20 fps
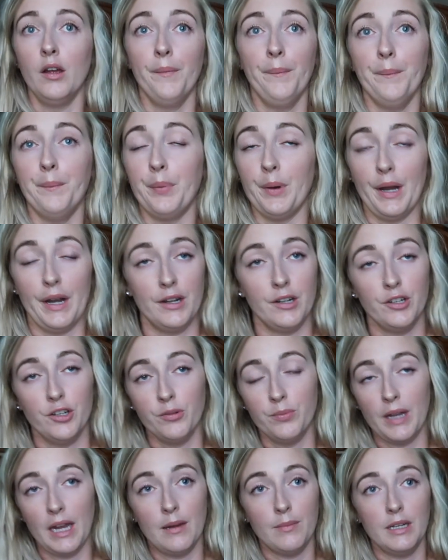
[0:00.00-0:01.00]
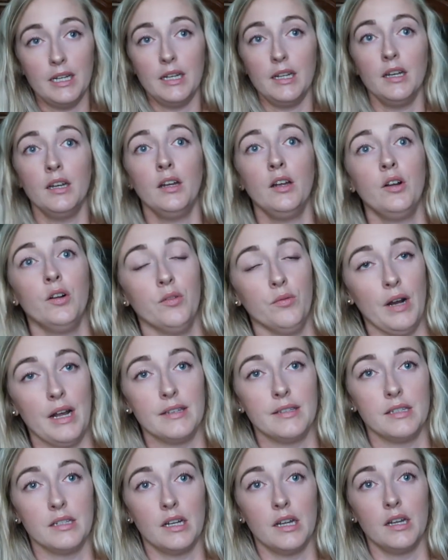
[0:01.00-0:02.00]
brand new baby
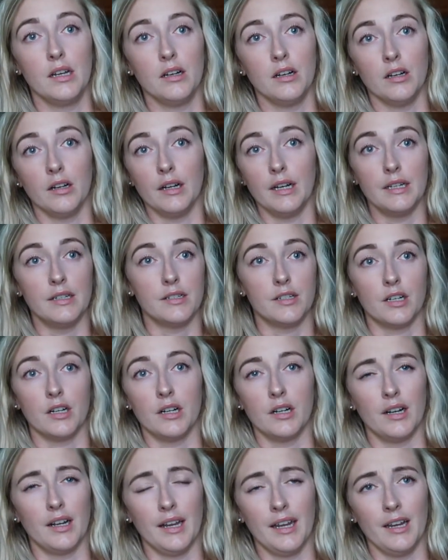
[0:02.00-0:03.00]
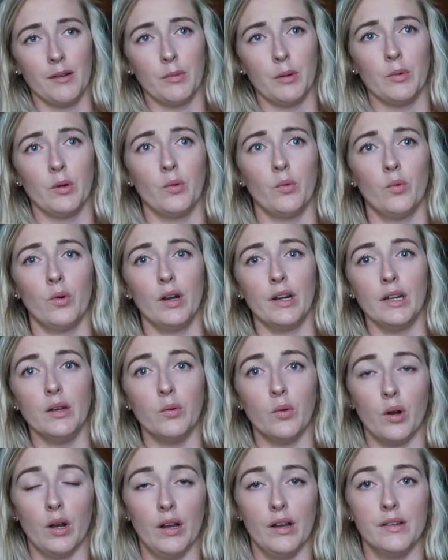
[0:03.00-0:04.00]
resident or intern, I can't remember what he
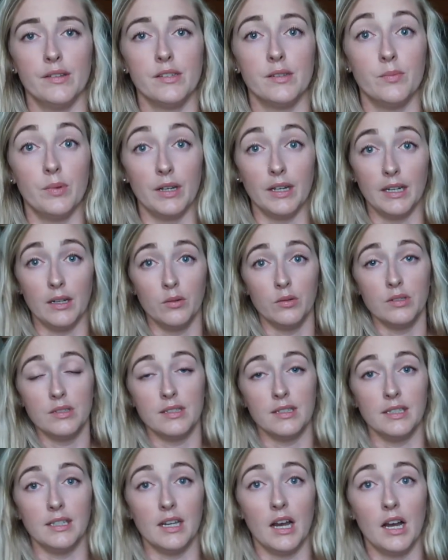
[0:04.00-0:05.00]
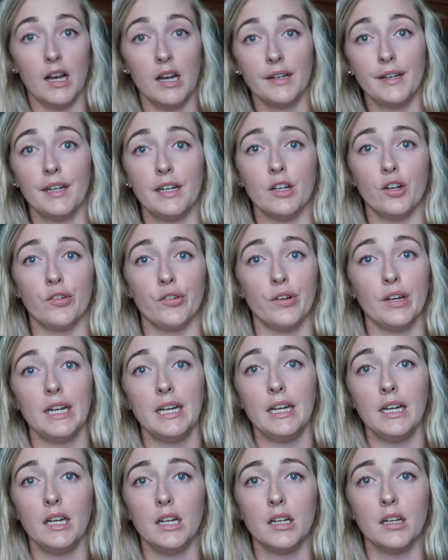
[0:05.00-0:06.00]
was, but he was young and
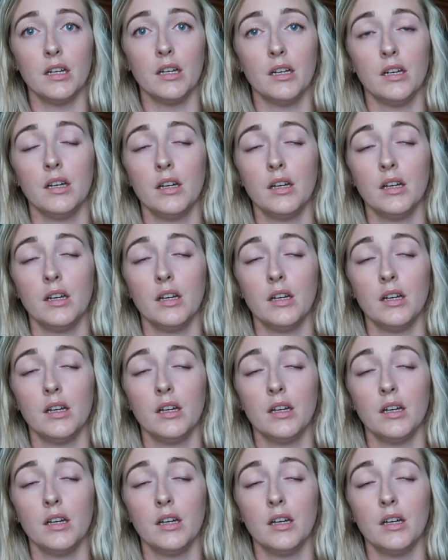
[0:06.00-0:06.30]
green,